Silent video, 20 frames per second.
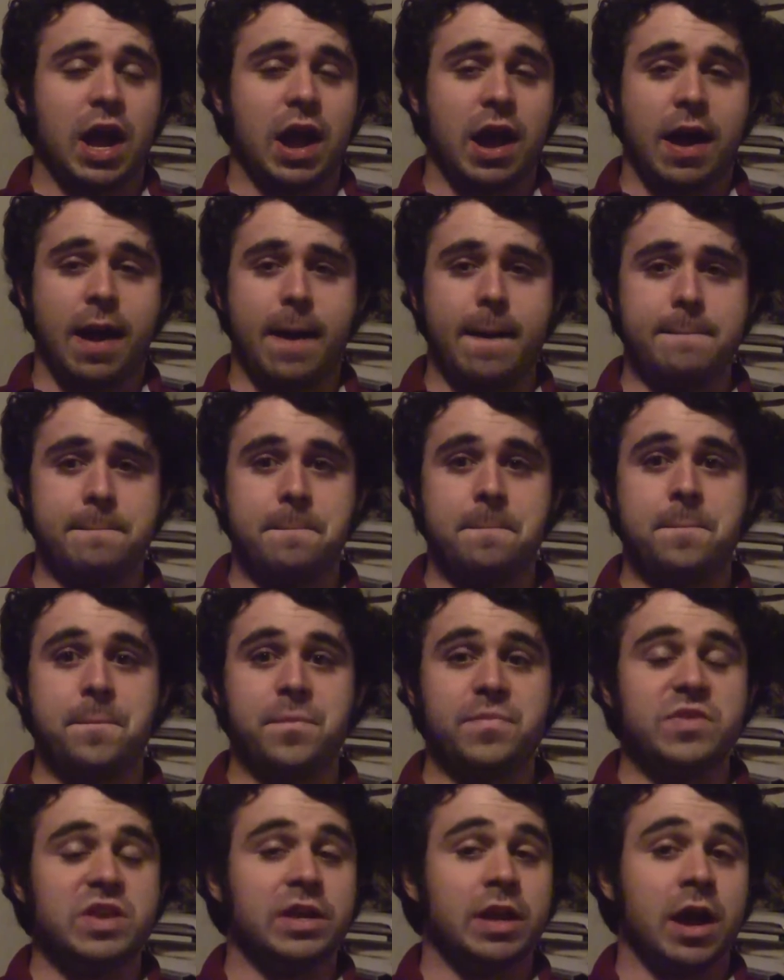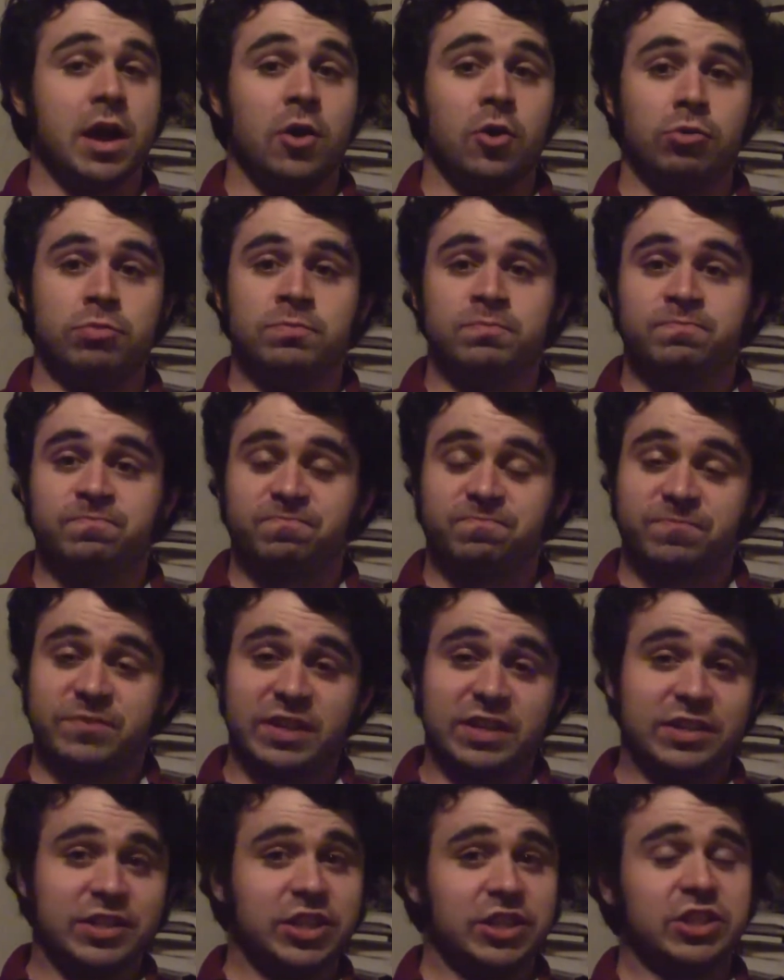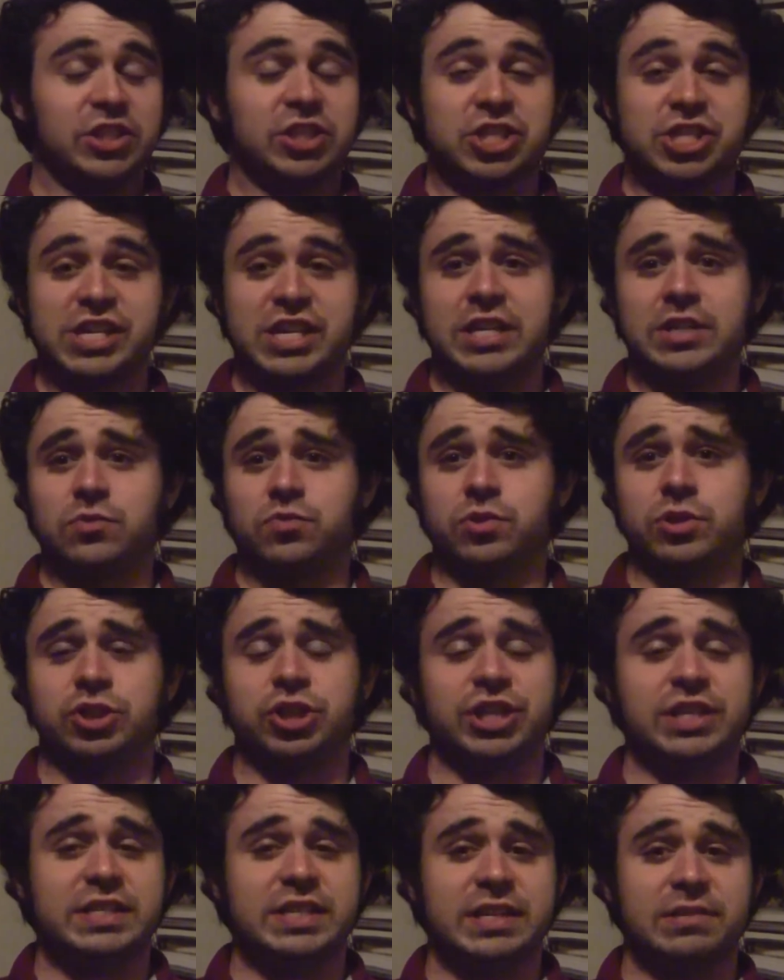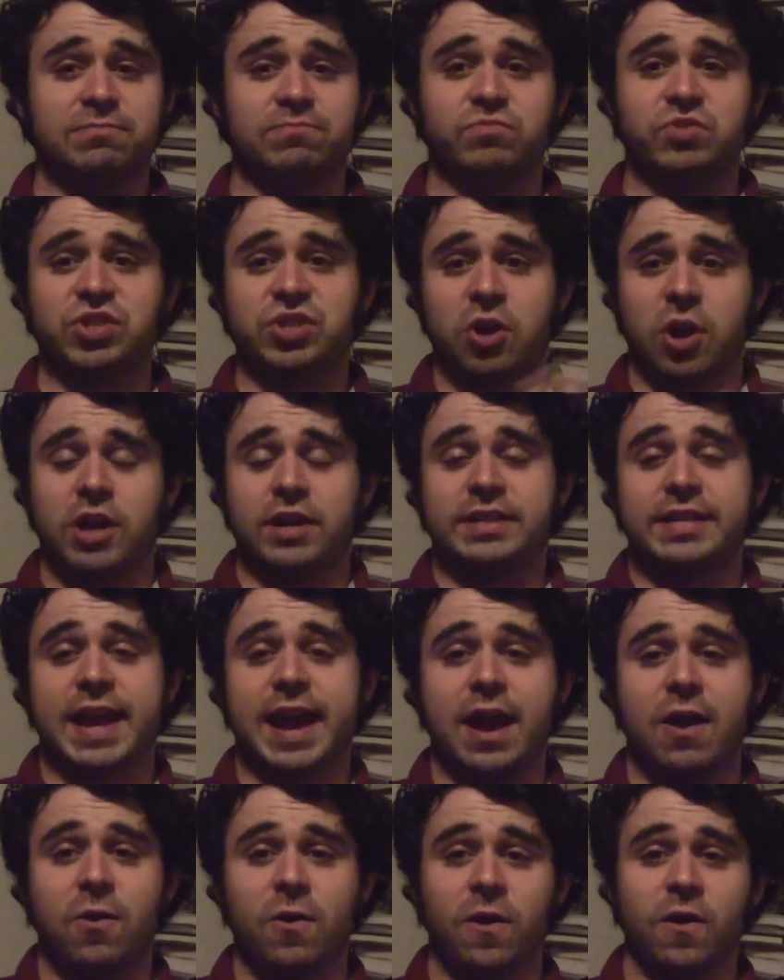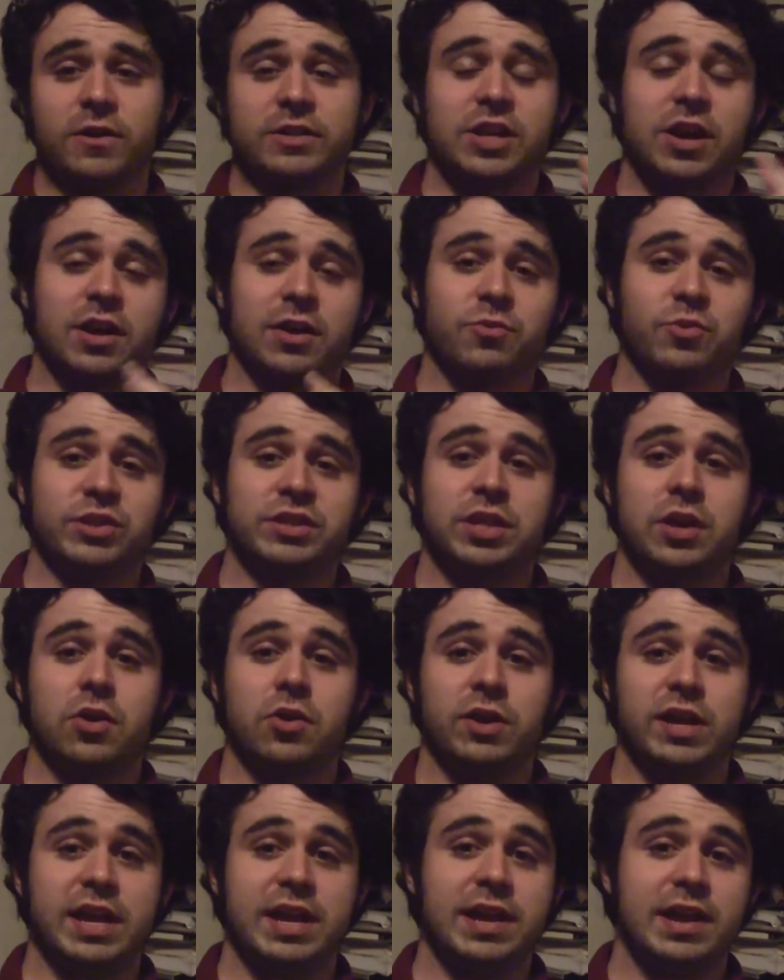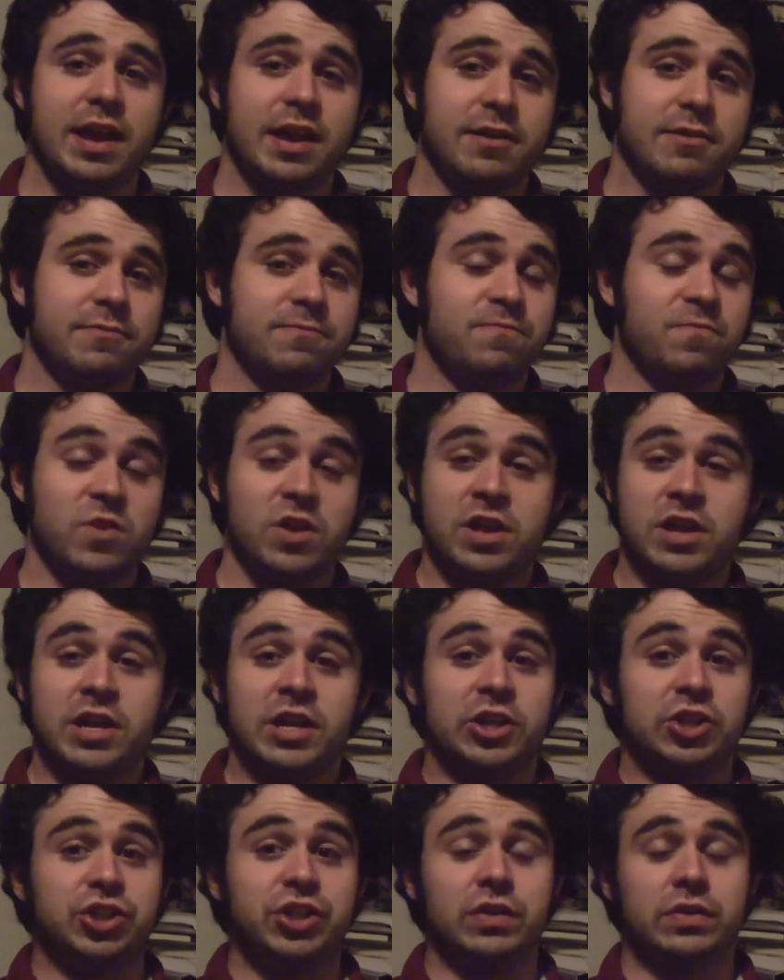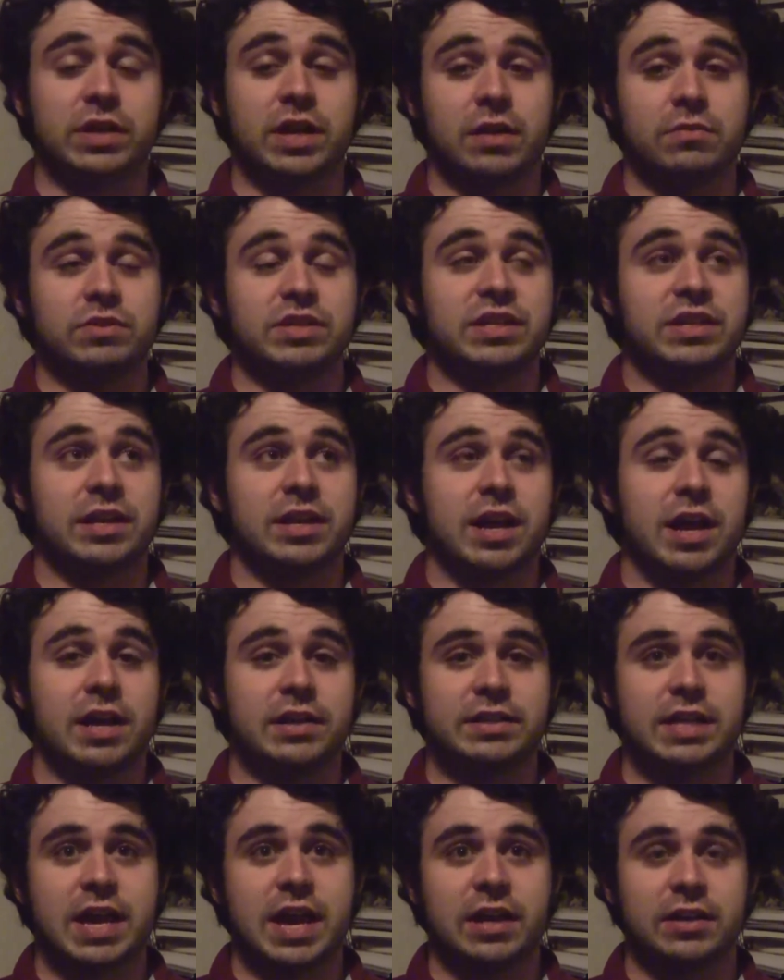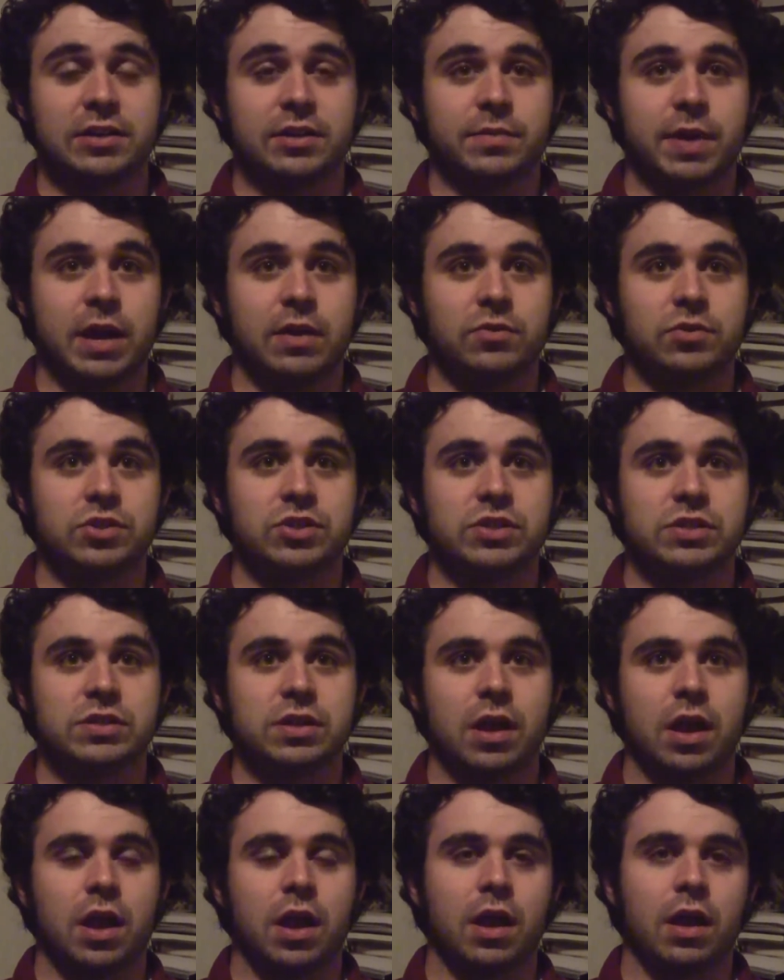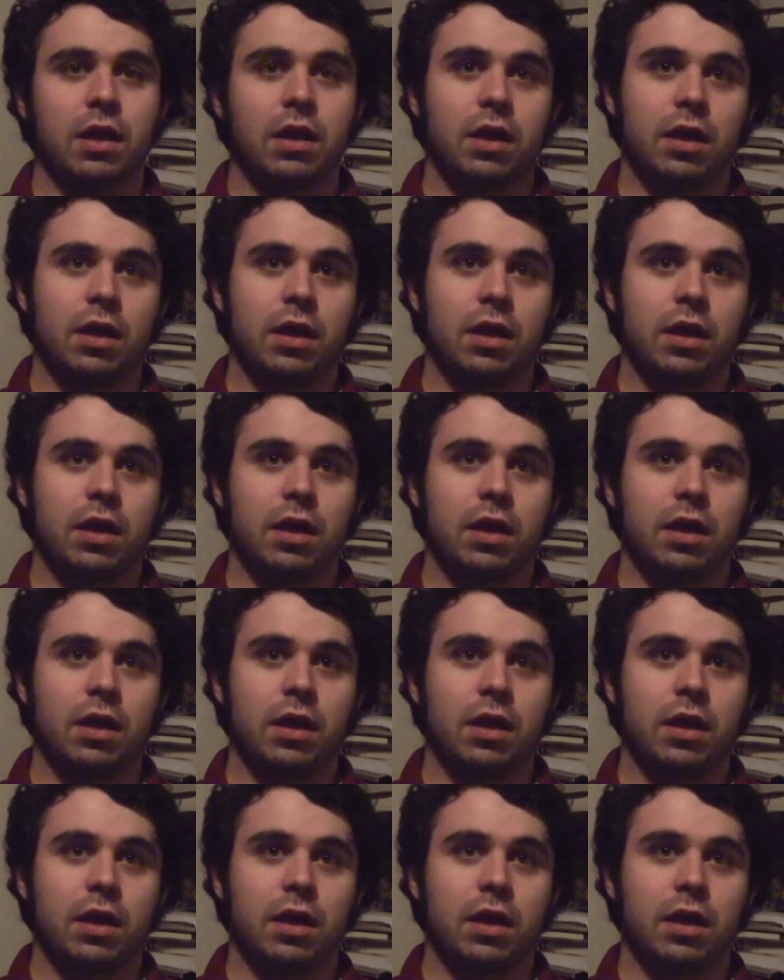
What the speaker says: you know, the scenes where she's at Stark Tower talking with Tony and S.H.I.E.L.D. comes in to contact him, I was just like,